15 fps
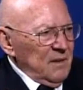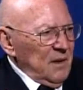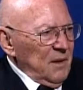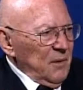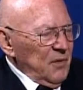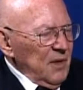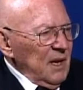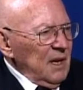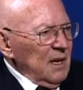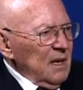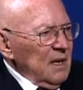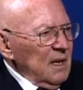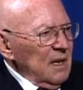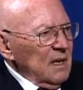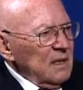really. Thinking,
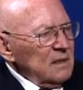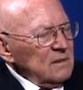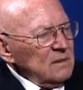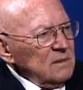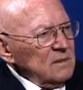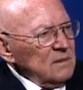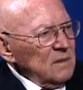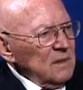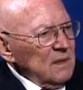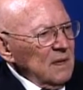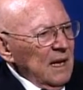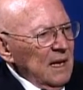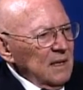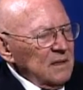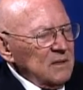yeah.
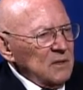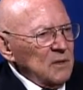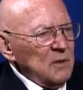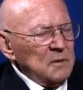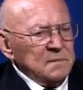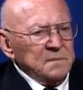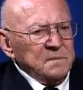And so,